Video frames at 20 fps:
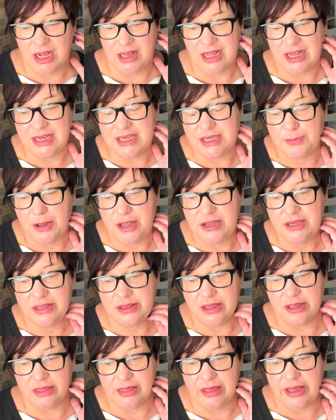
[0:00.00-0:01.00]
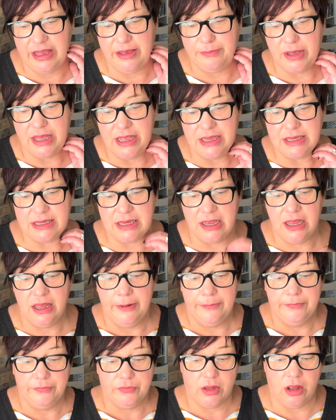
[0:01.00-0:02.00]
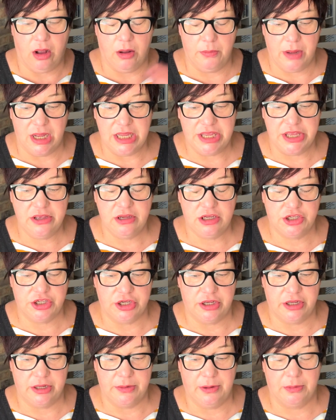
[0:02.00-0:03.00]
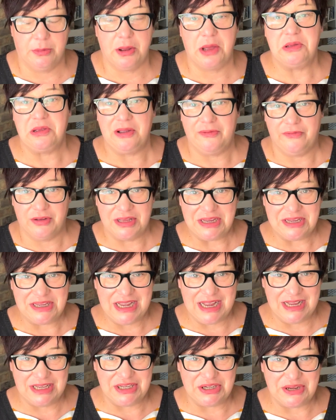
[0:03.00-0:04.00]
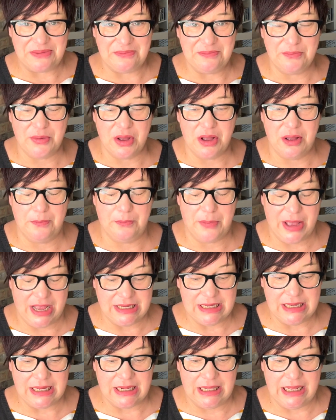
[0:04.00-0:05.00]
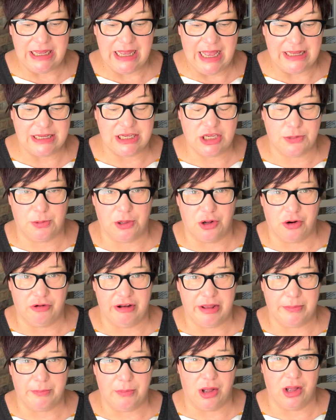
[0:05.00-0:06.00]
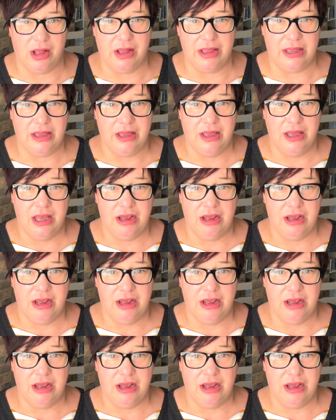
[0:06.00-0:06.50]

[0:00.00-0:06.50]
suppose the theme is on my YouTube, I'm going off on a tangent, but basically exploring my